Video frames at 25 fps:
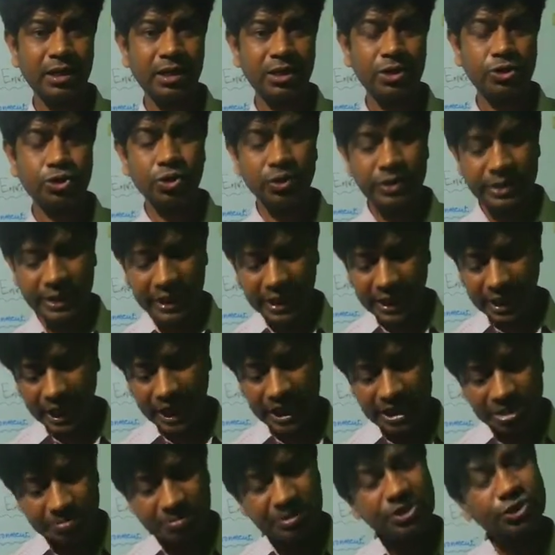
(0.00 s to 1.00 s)
So there
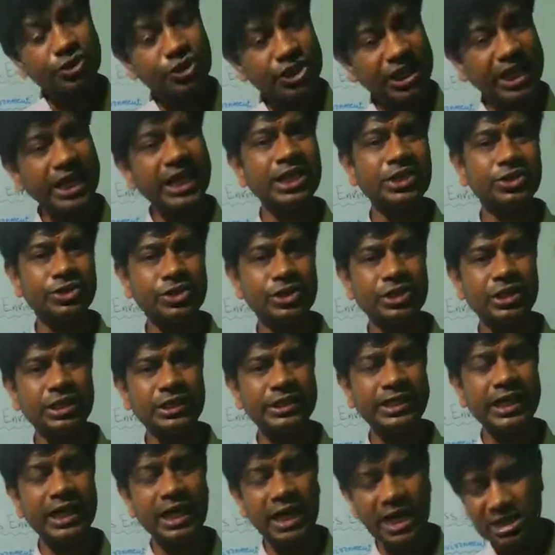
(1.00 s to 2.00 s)
has been change,
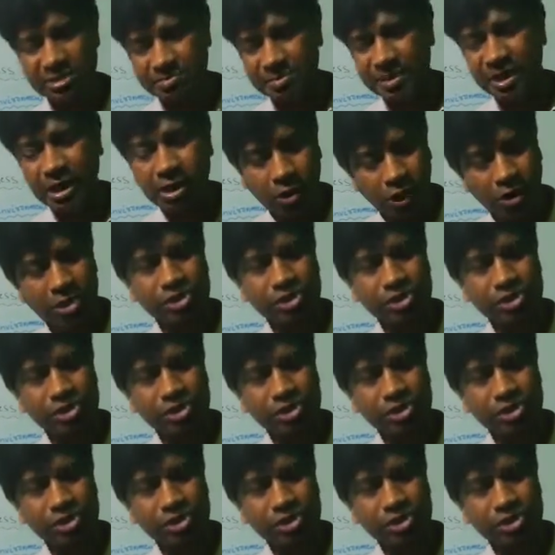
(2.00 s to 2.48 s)
there has been